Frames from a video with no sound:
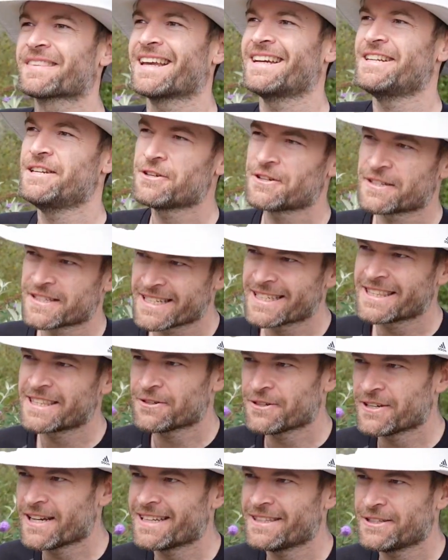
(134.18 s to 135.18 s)
and you can sit
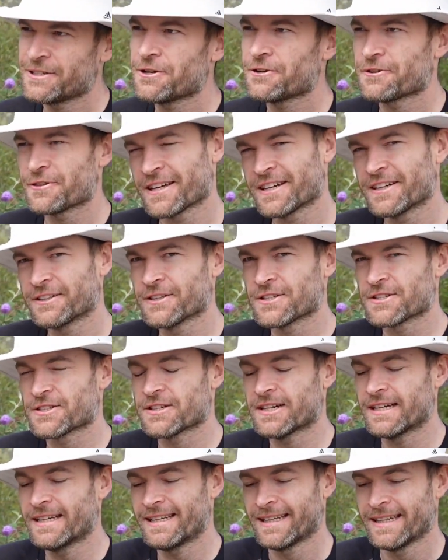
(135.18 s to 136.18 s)
there and do your thing on the
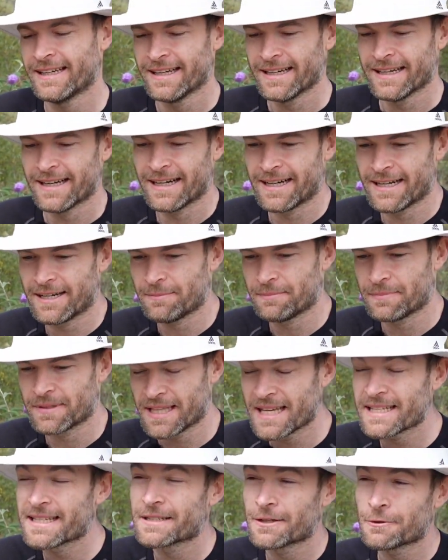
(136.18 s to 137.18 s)
side. But
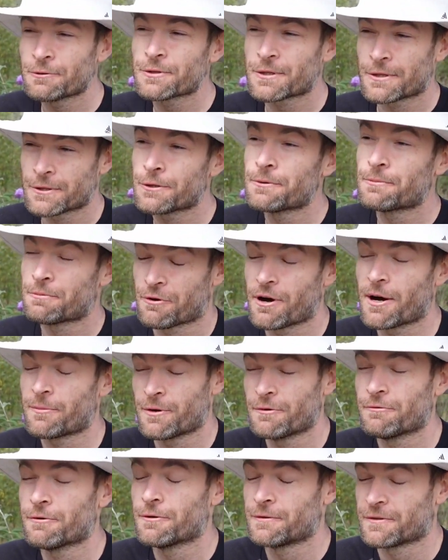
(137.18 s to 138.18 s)
those are the two
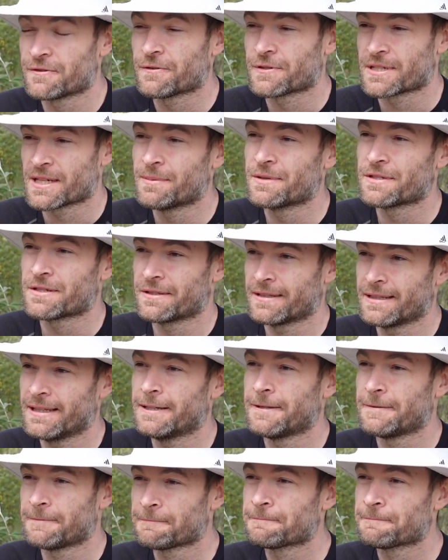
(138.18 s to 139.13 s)
primary rules for summits on the year.